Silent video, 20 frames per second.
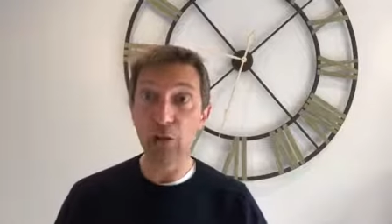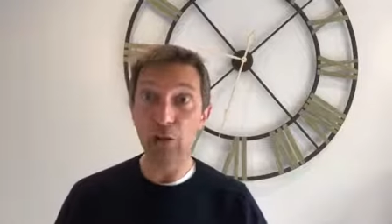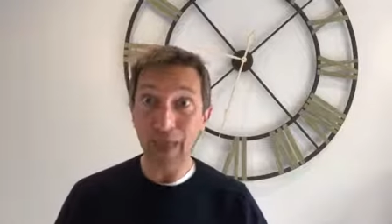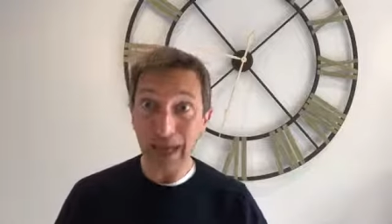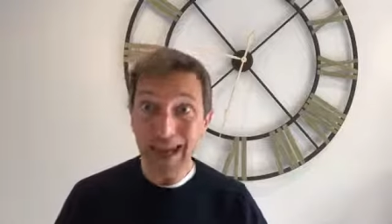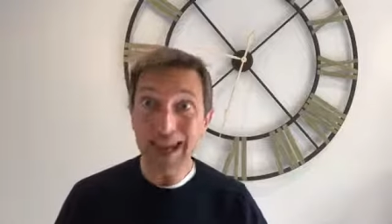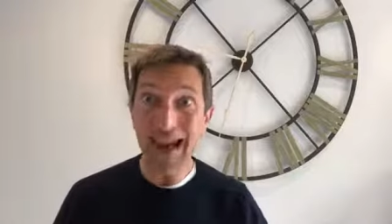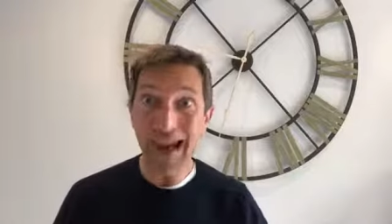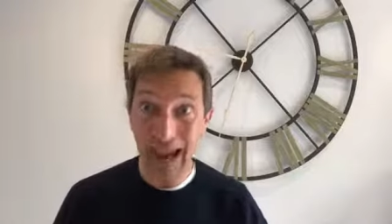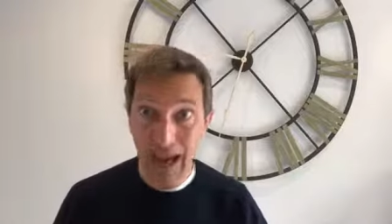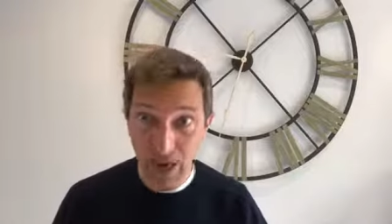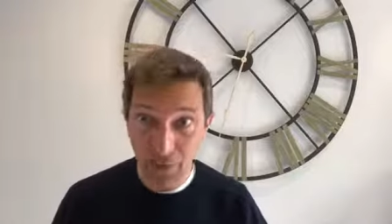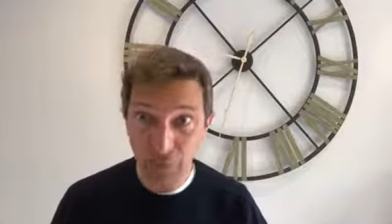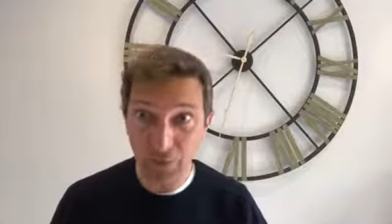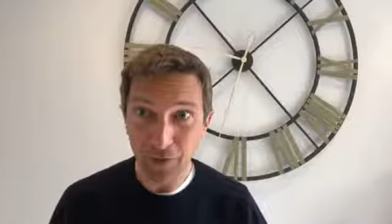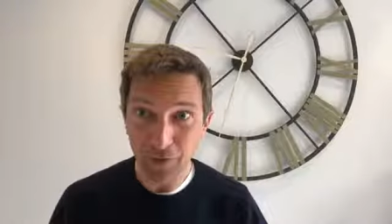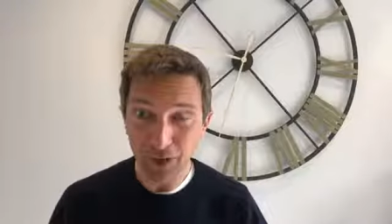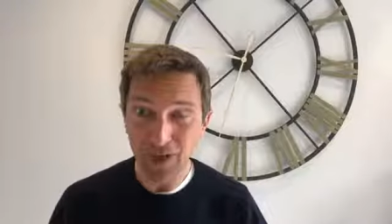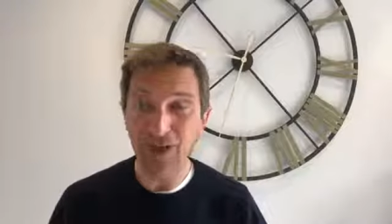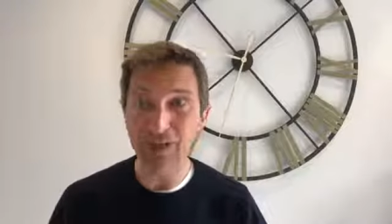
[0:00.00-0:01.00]
They
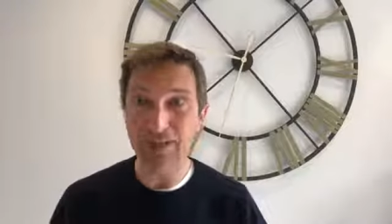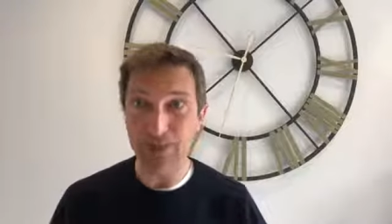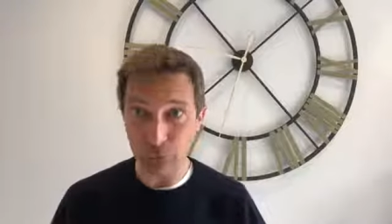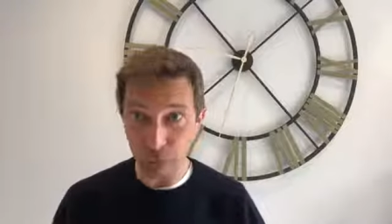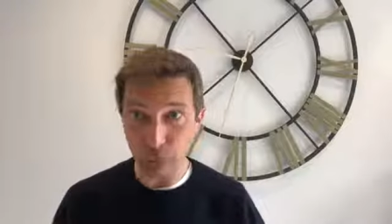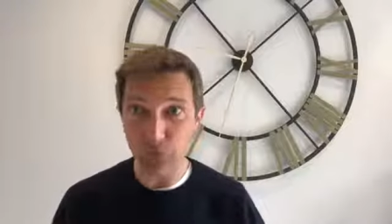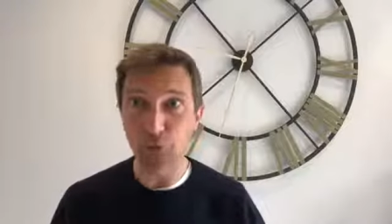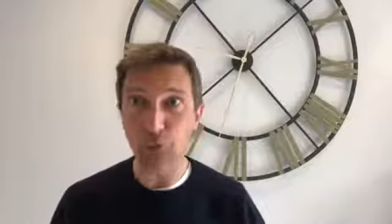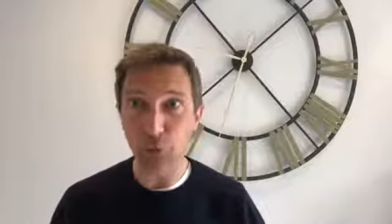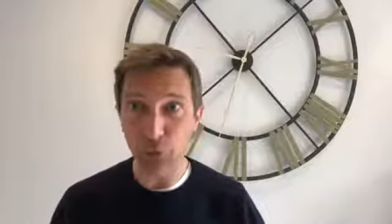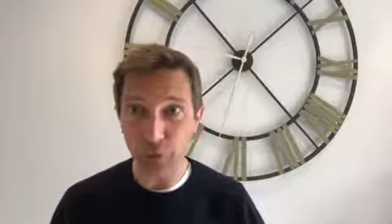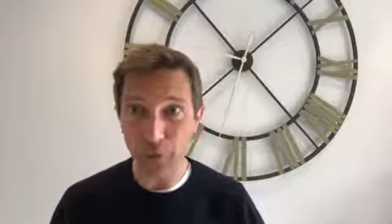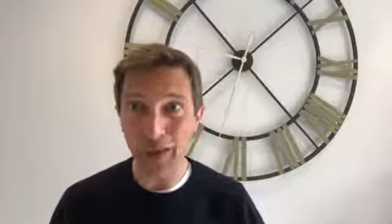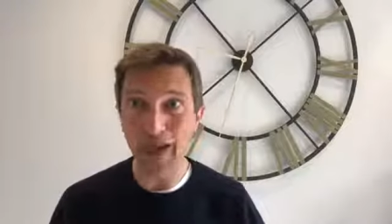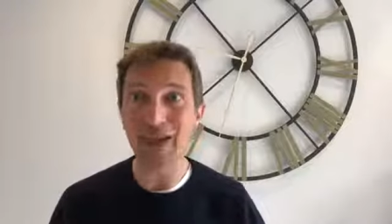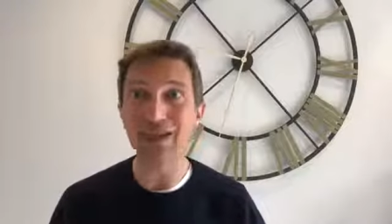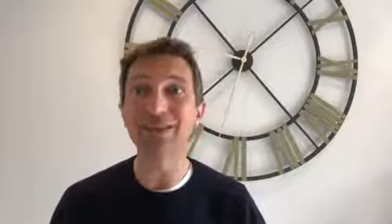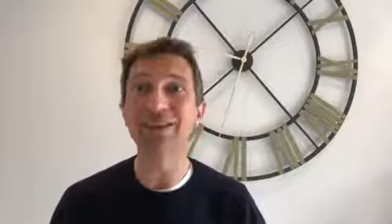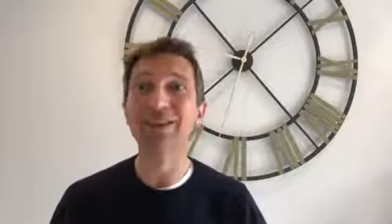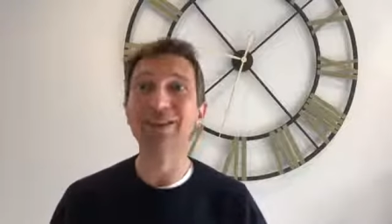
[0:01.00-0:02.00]
have slaughtered all the
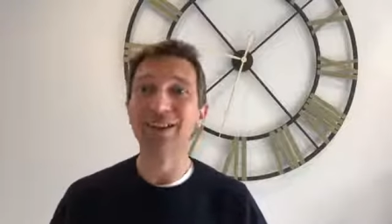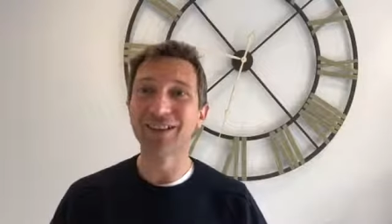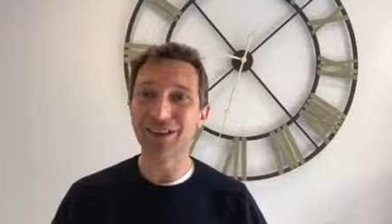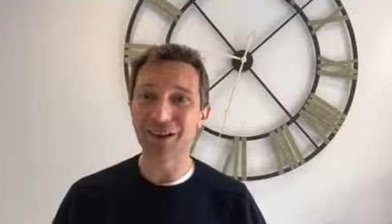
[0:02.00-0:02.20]
men,